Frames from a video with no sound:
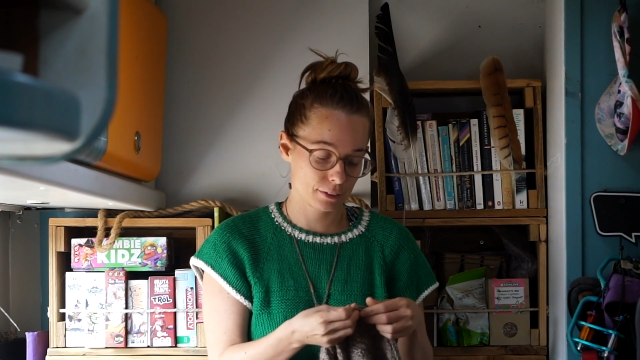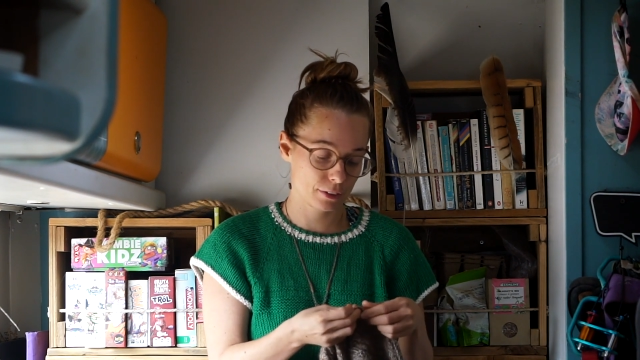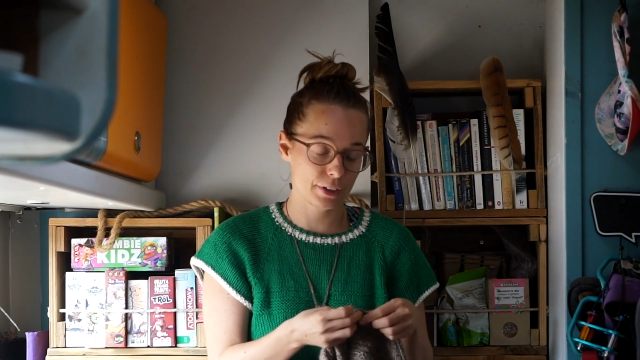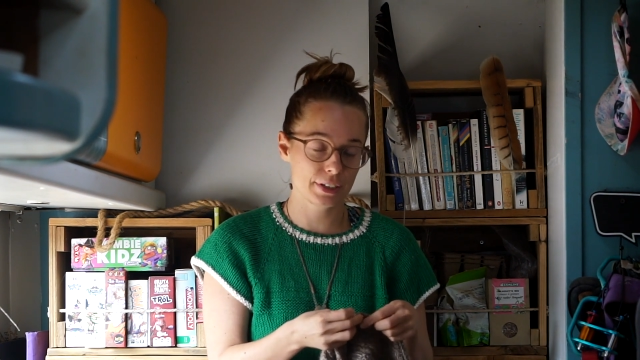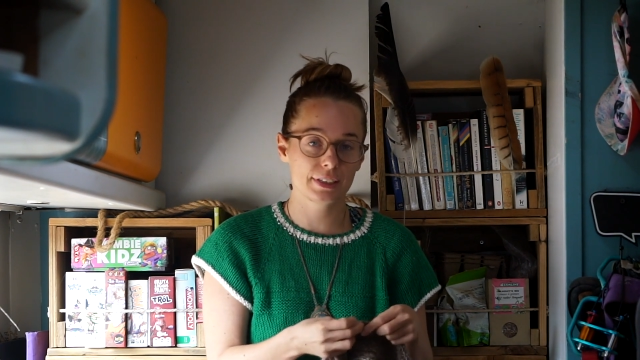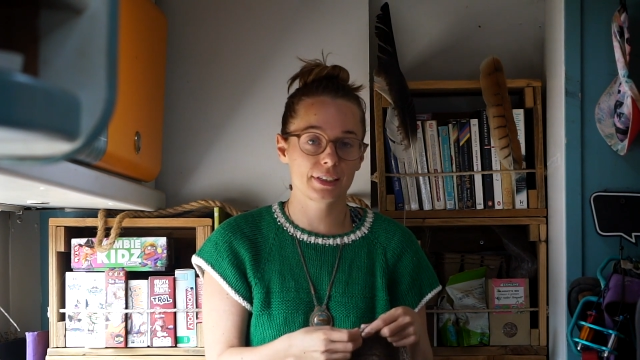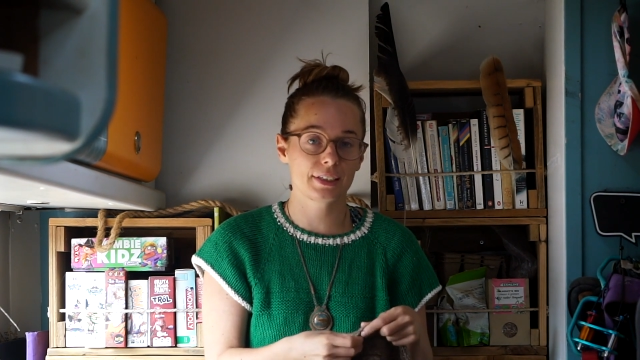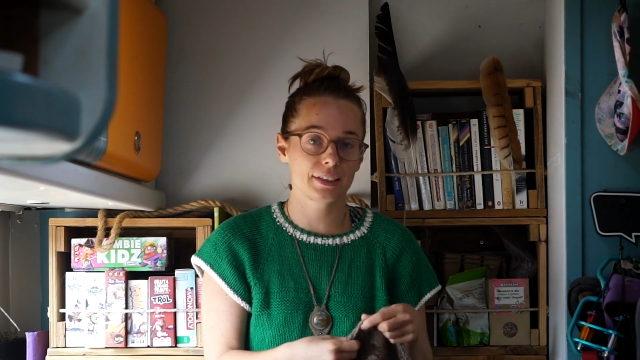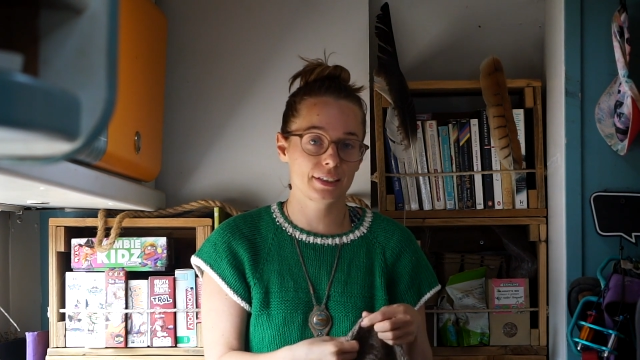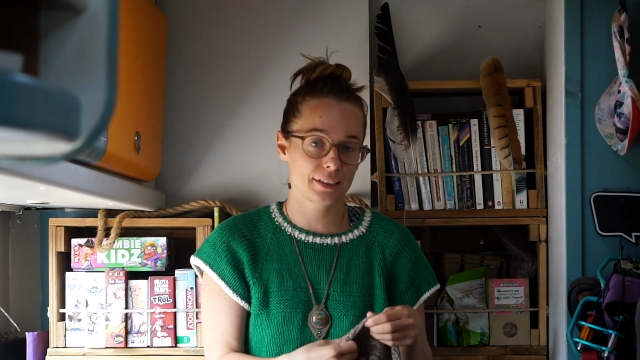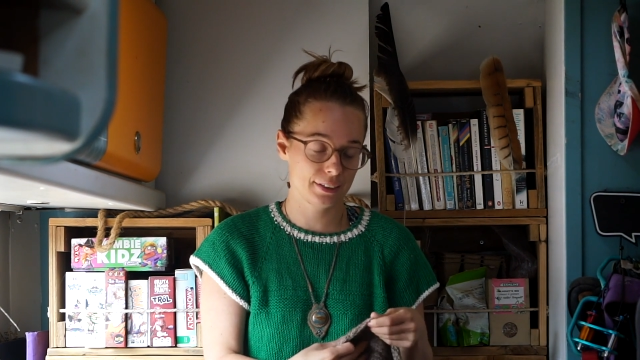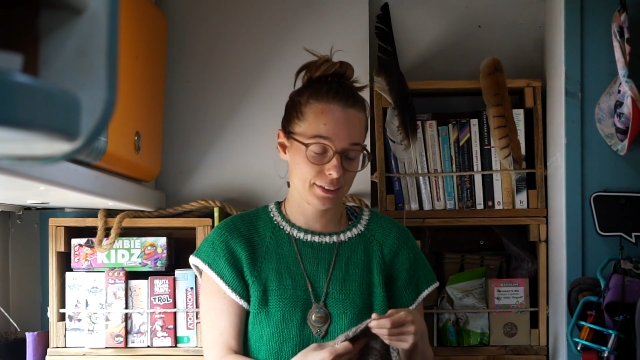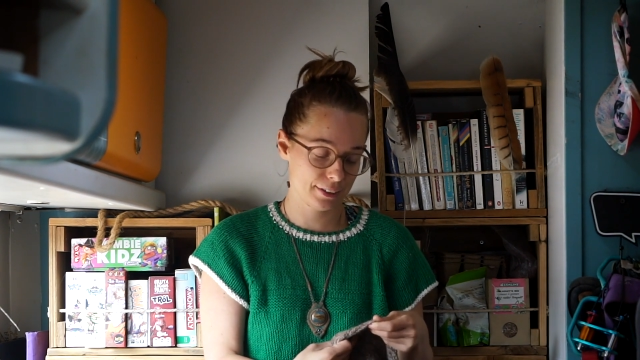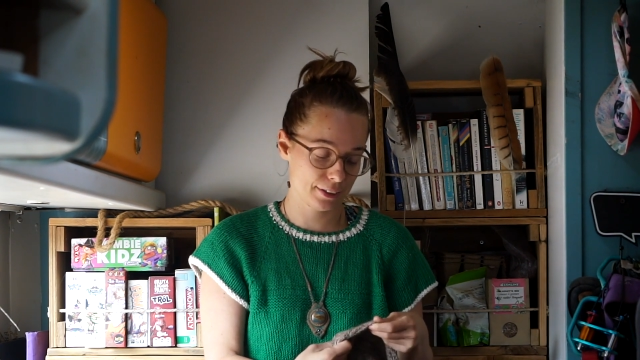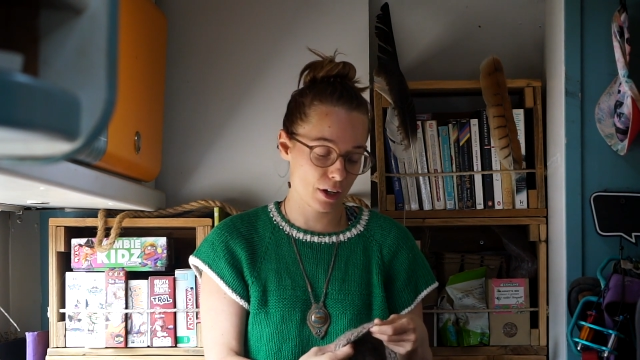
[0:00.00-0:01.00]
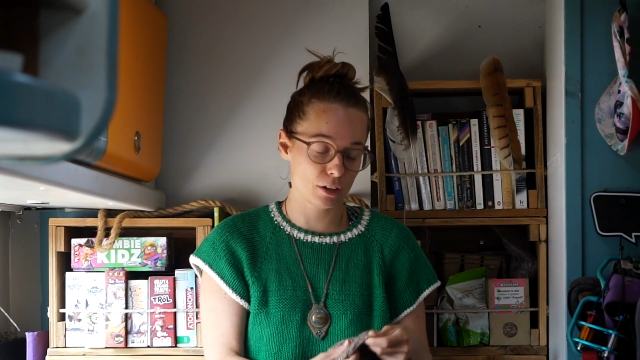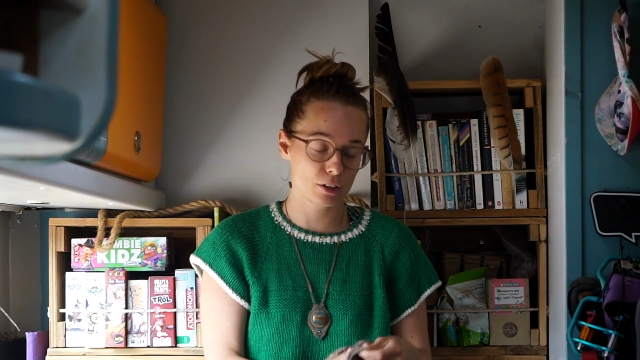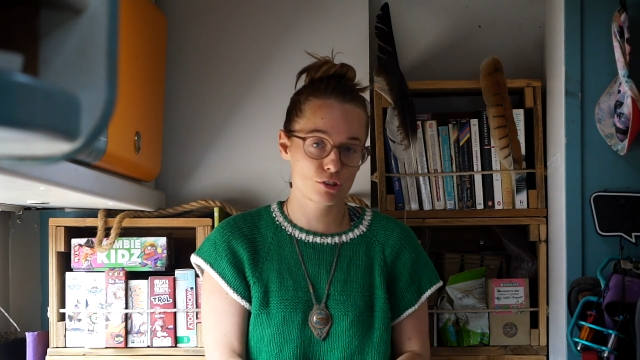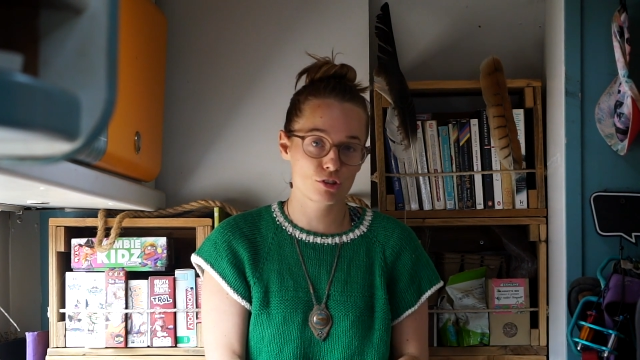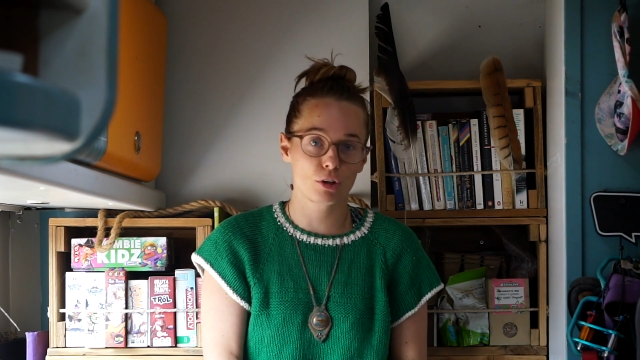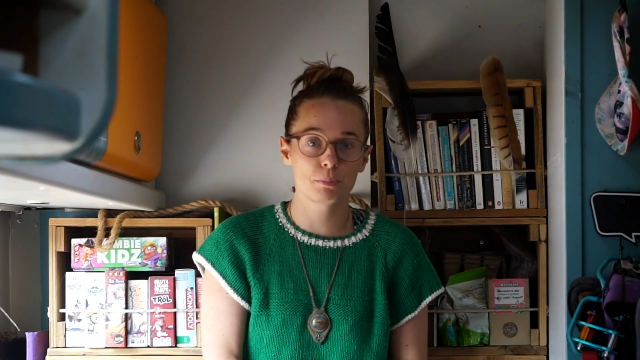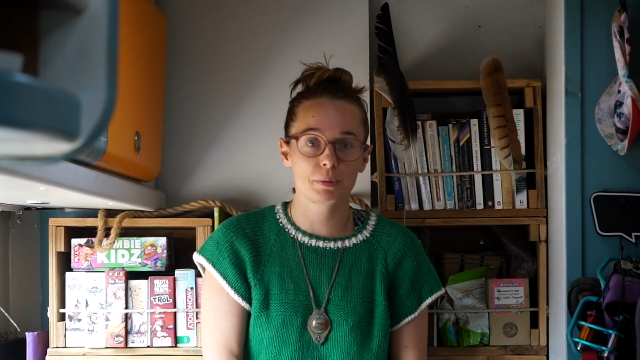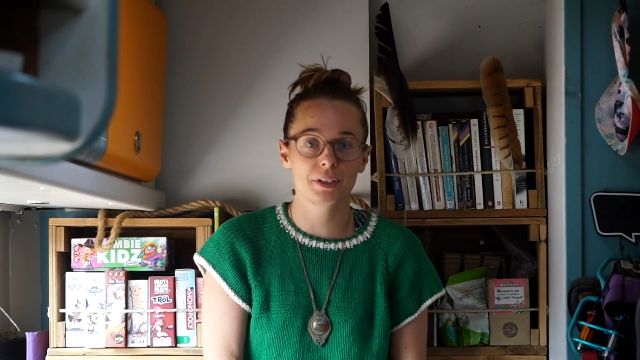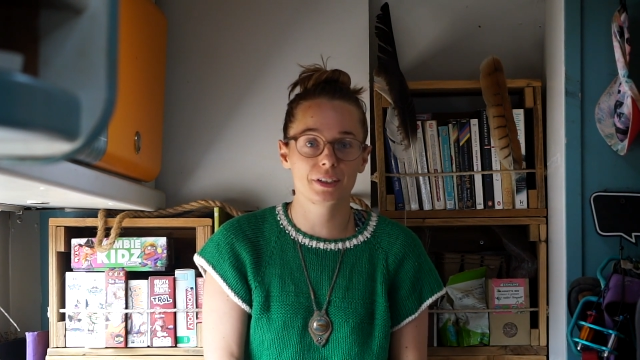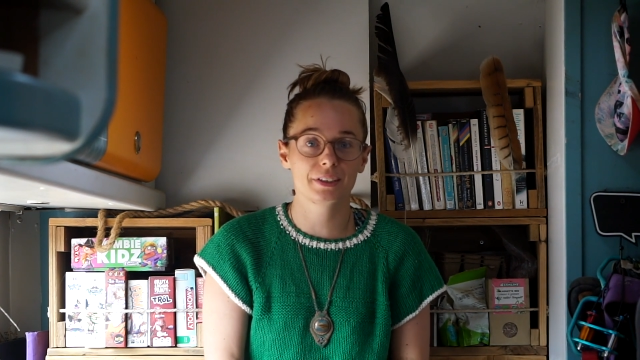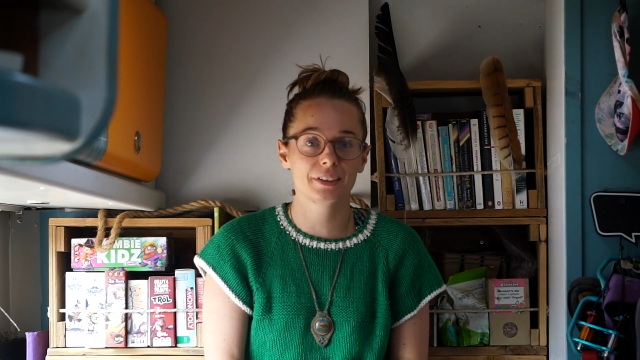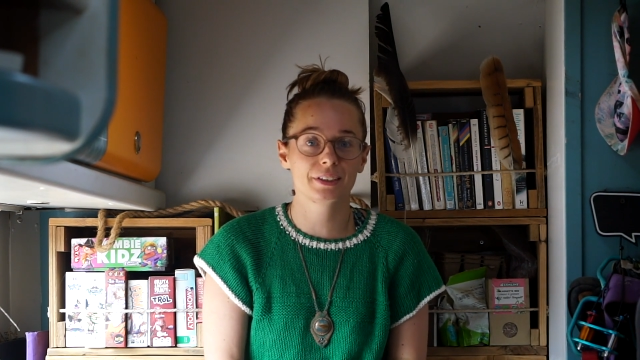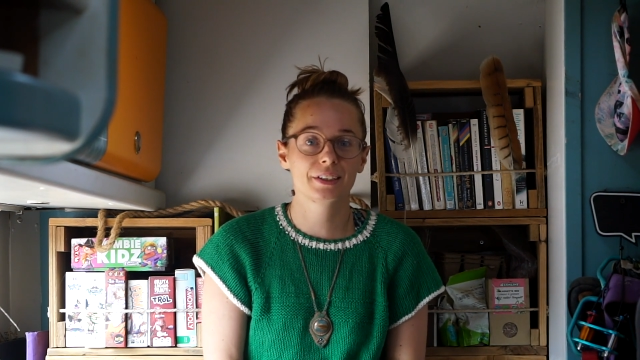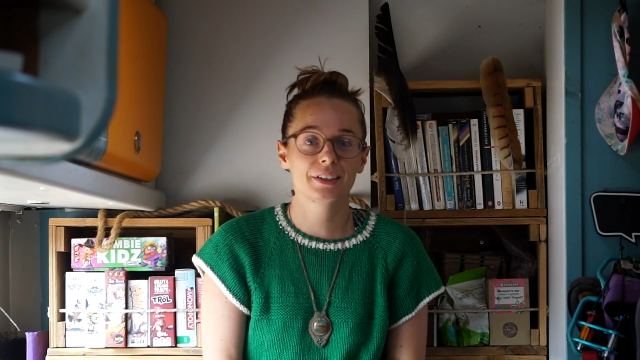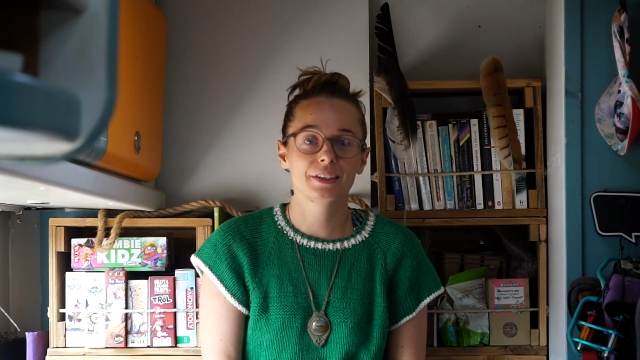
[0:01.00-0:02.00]
crazy yarn shop
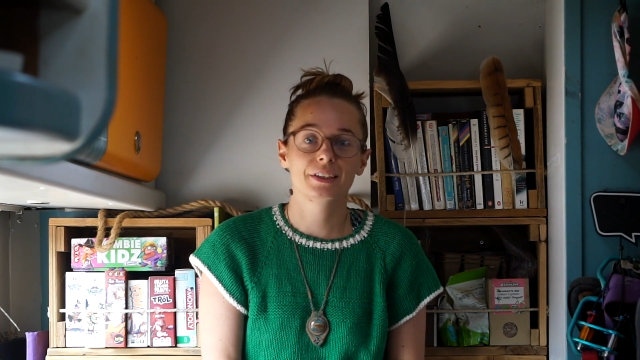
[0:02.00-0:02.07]
in